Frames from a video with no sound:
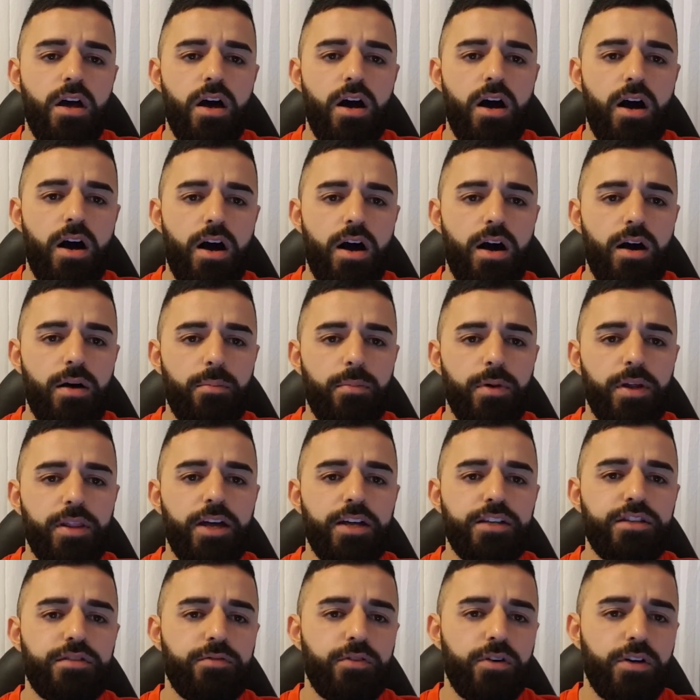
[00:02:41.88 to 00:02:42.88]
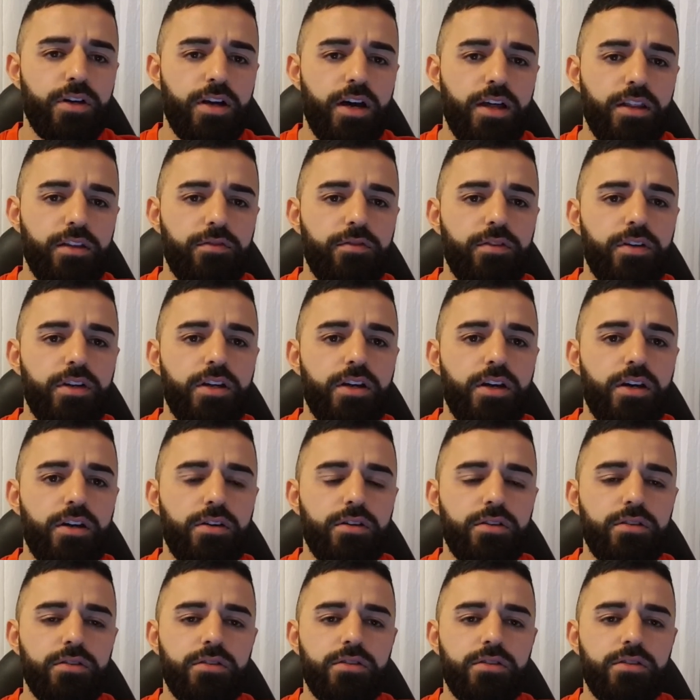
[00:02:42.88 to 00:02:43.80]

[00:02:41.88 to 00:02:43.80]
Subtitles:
But that's for another video.